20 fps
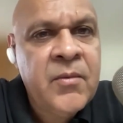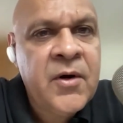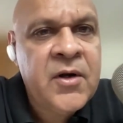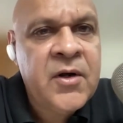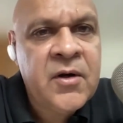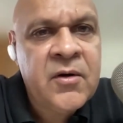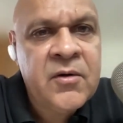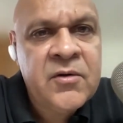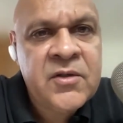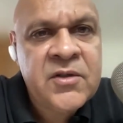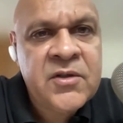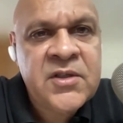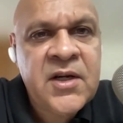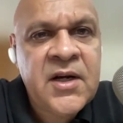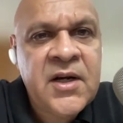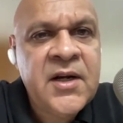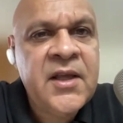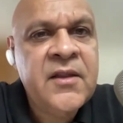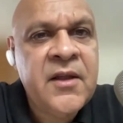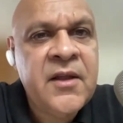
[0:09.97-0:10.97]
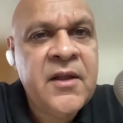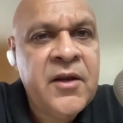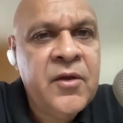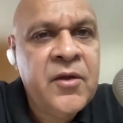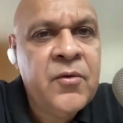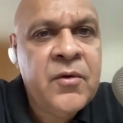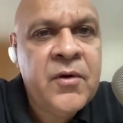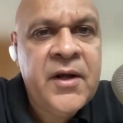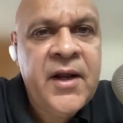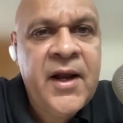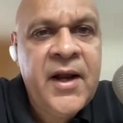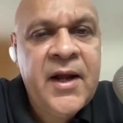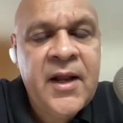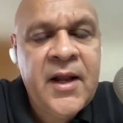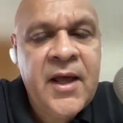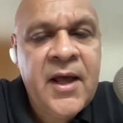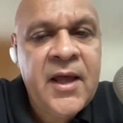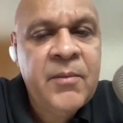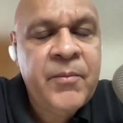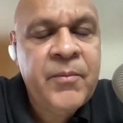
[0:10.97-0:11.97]
about how to study the new debt
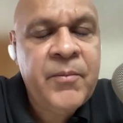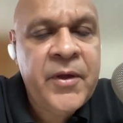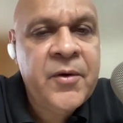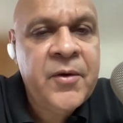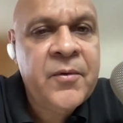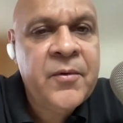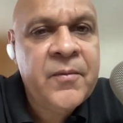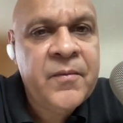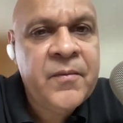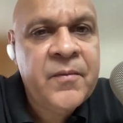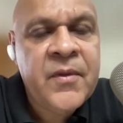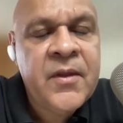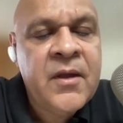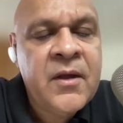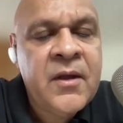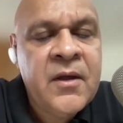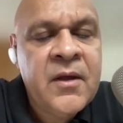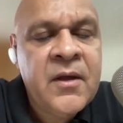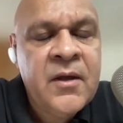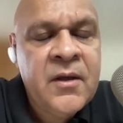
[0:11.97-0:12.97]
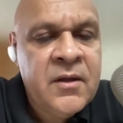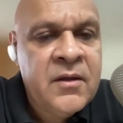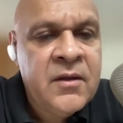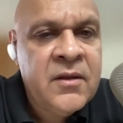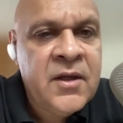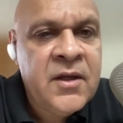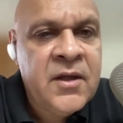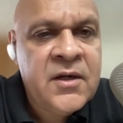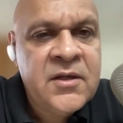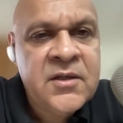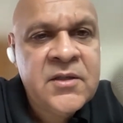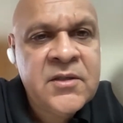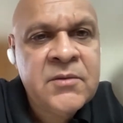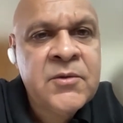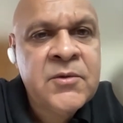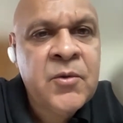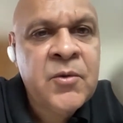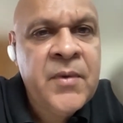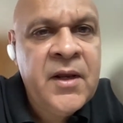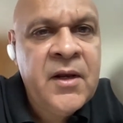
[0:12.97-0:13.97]
IPO that
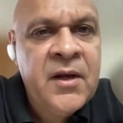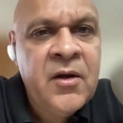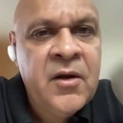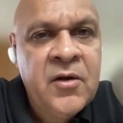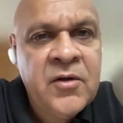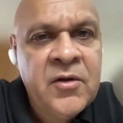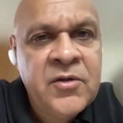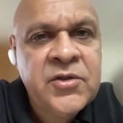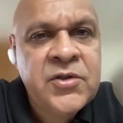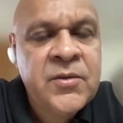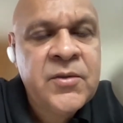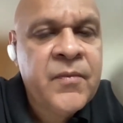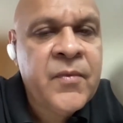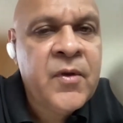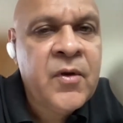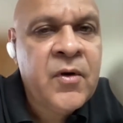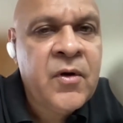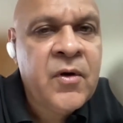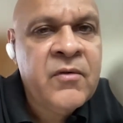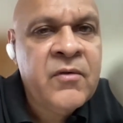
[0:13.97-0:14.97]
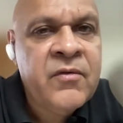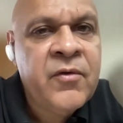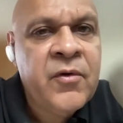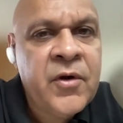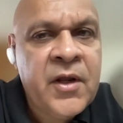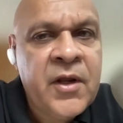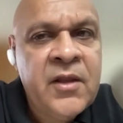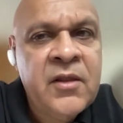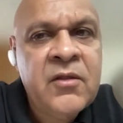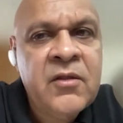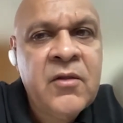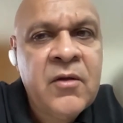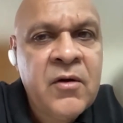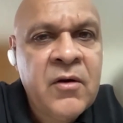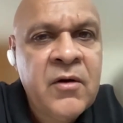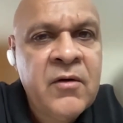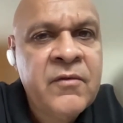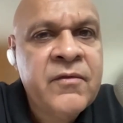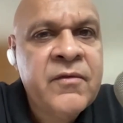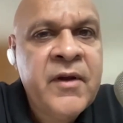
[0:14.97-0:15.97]
is to be launched on 14th
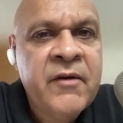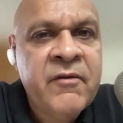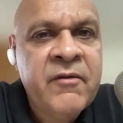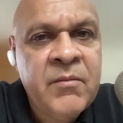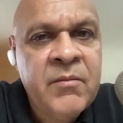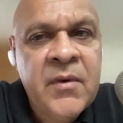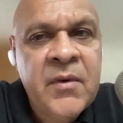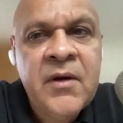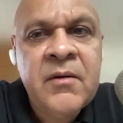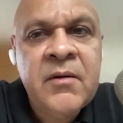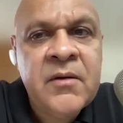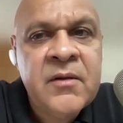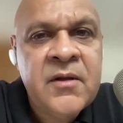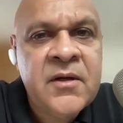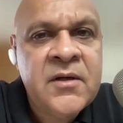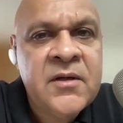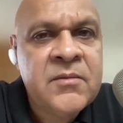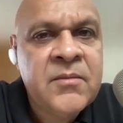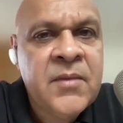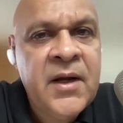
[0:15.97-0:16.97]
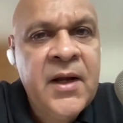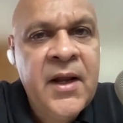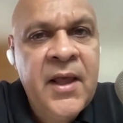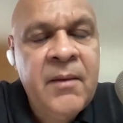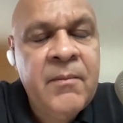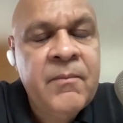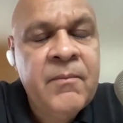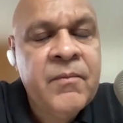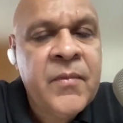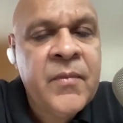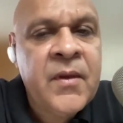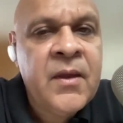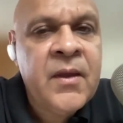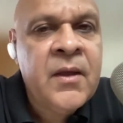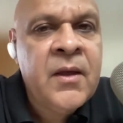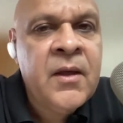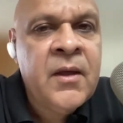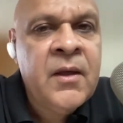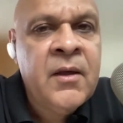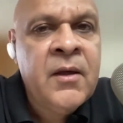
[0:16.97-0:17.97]
of November, that is Monday.
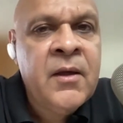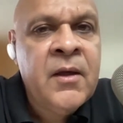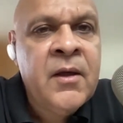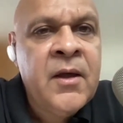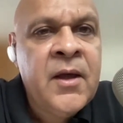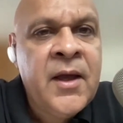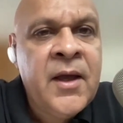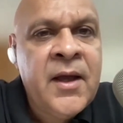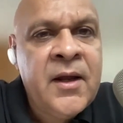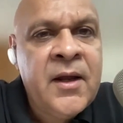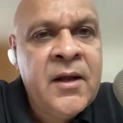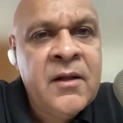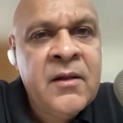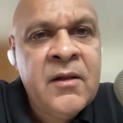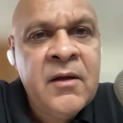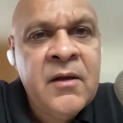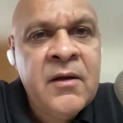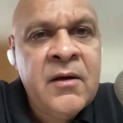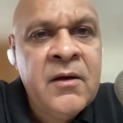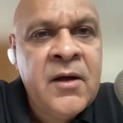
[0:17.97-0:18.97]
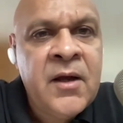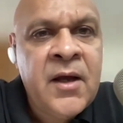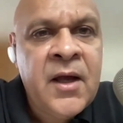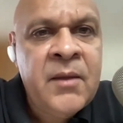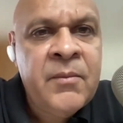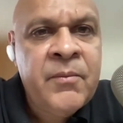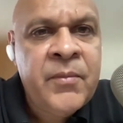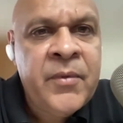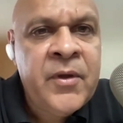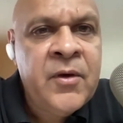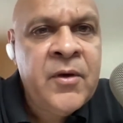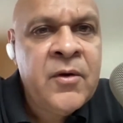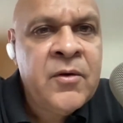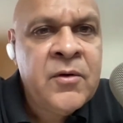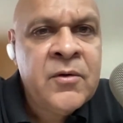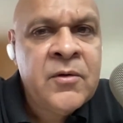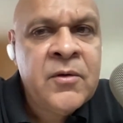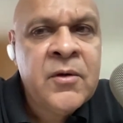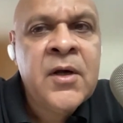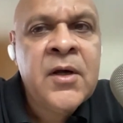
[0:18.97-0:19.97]
And the
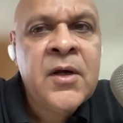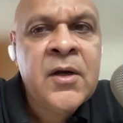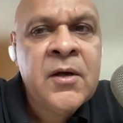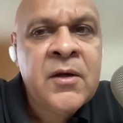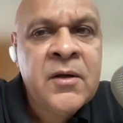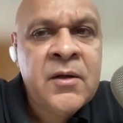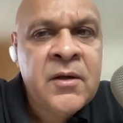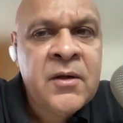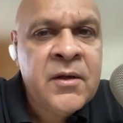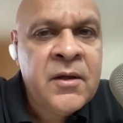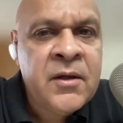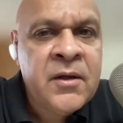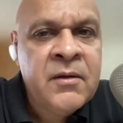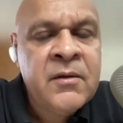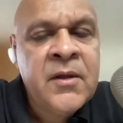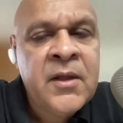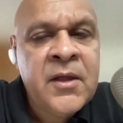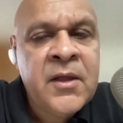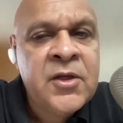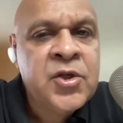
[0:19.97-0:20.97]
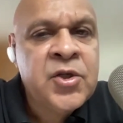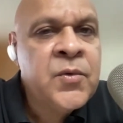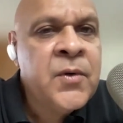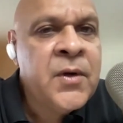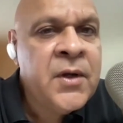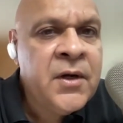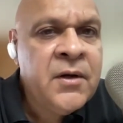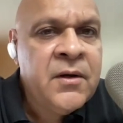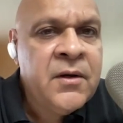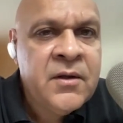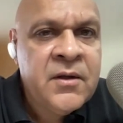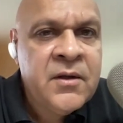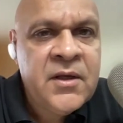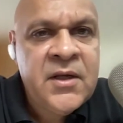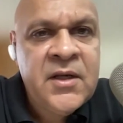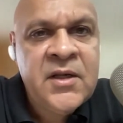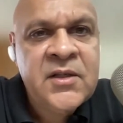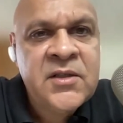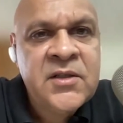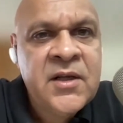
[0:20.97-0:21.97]
IPO, the issuer
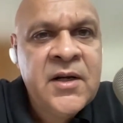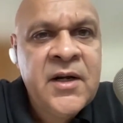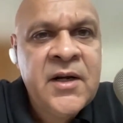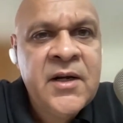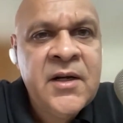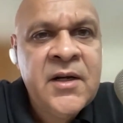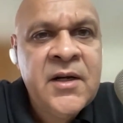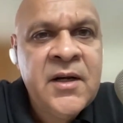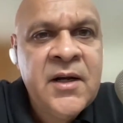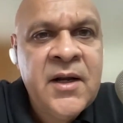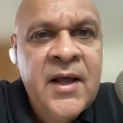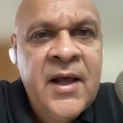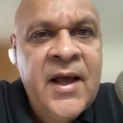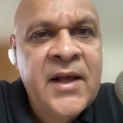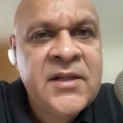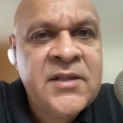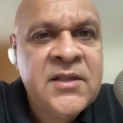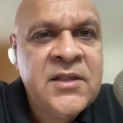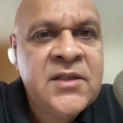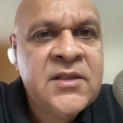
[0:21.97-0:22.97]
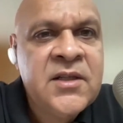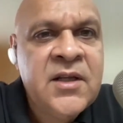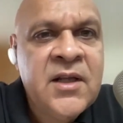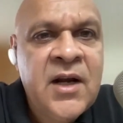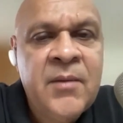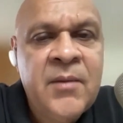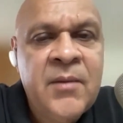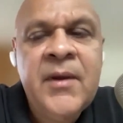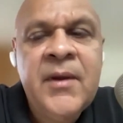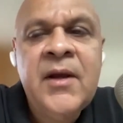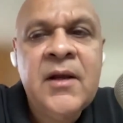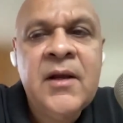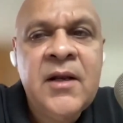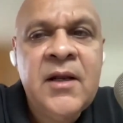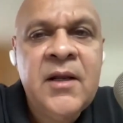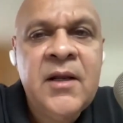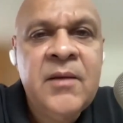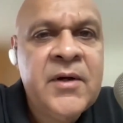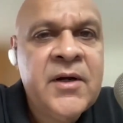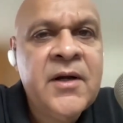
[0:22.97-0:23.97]
is CreditAccess Grameen
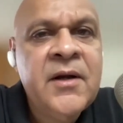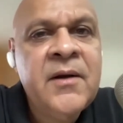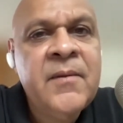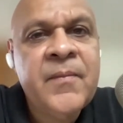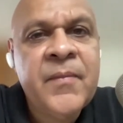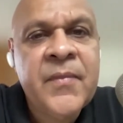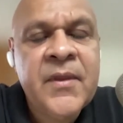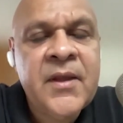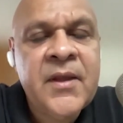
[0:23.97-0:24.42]
Limited.